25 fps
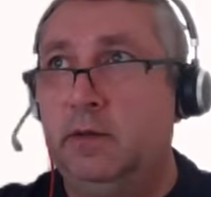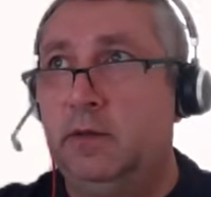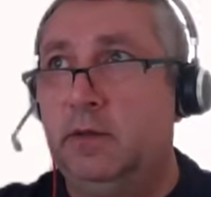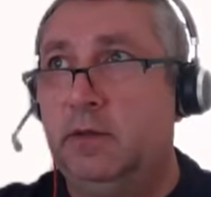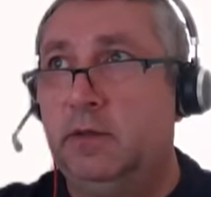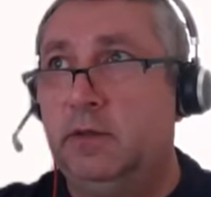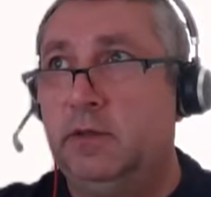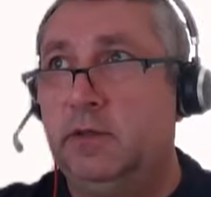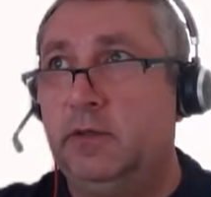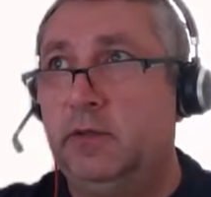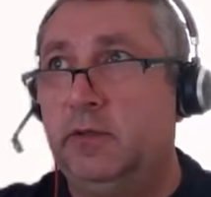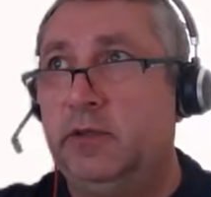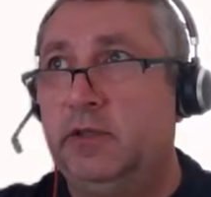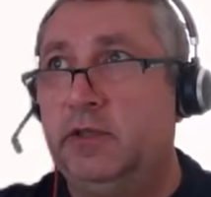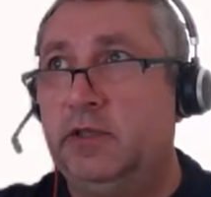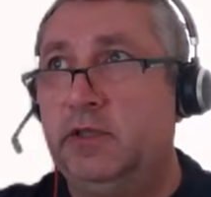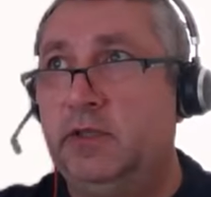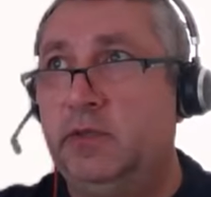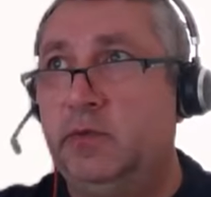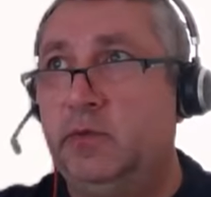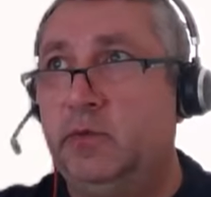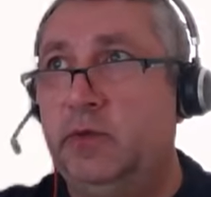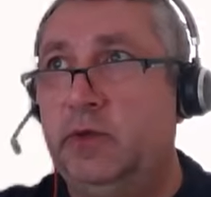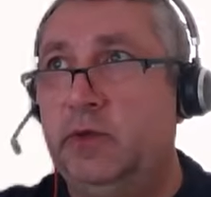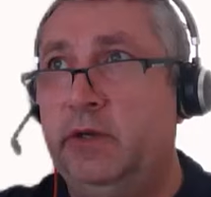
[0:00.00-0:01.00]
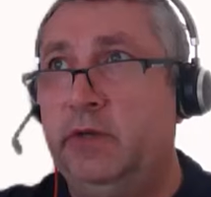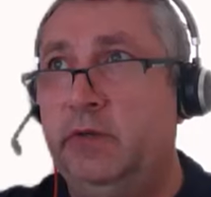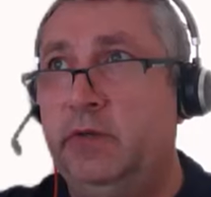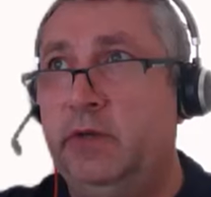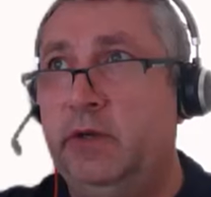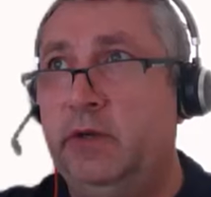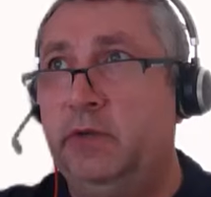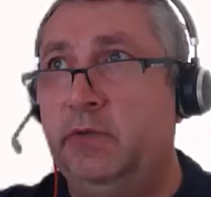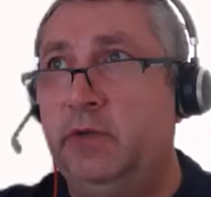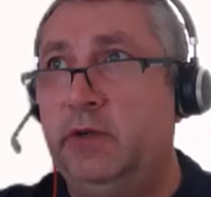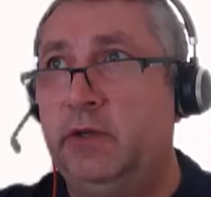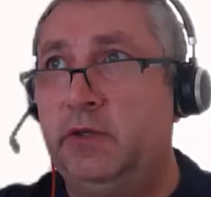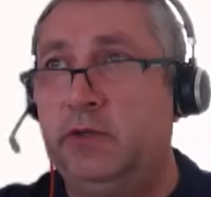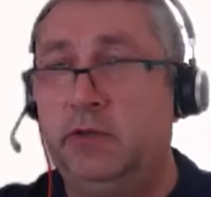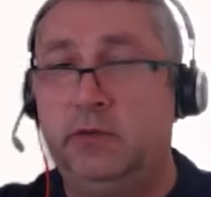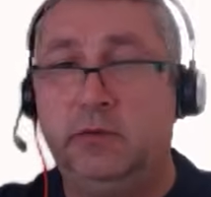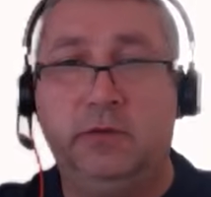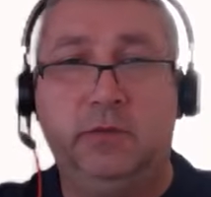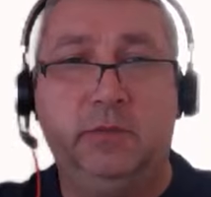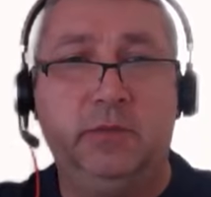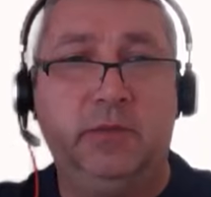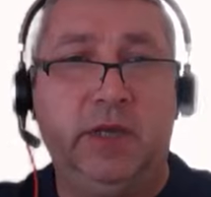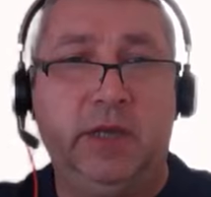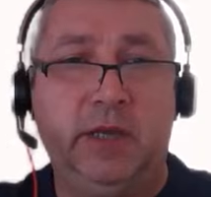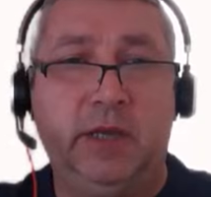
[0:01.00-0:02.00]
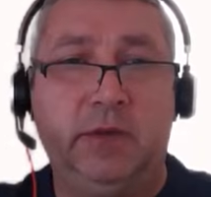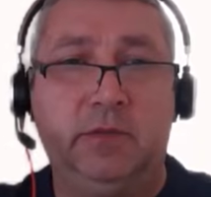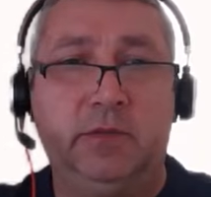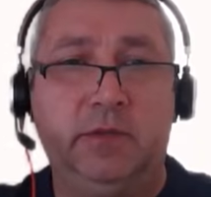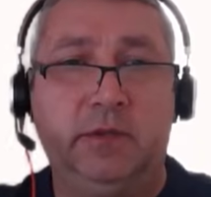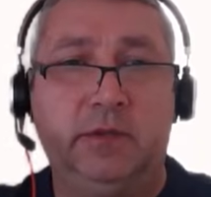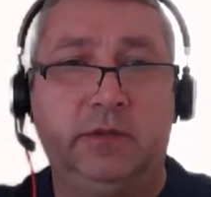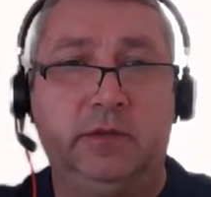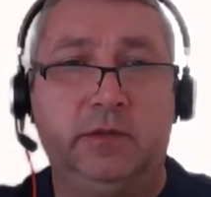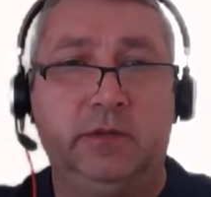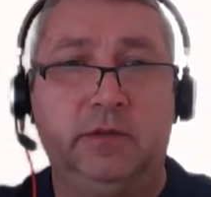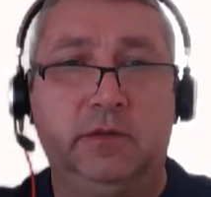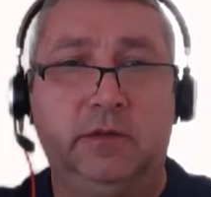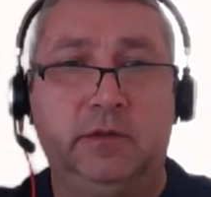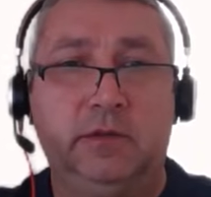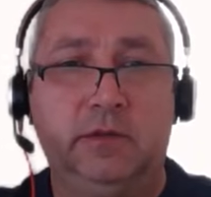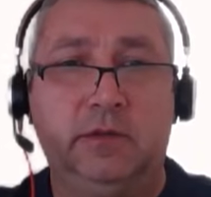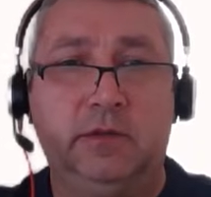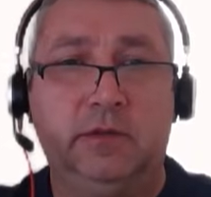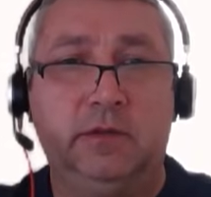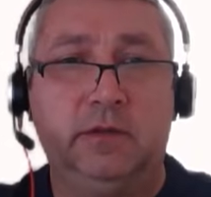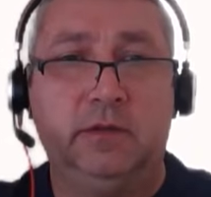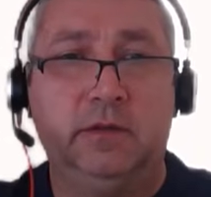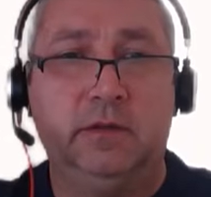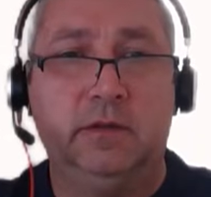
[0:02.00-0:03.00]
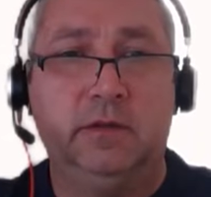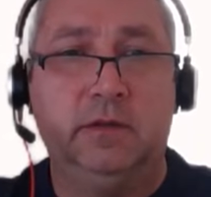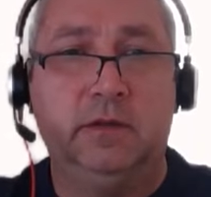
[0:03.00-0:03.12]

So in this query, we should be able to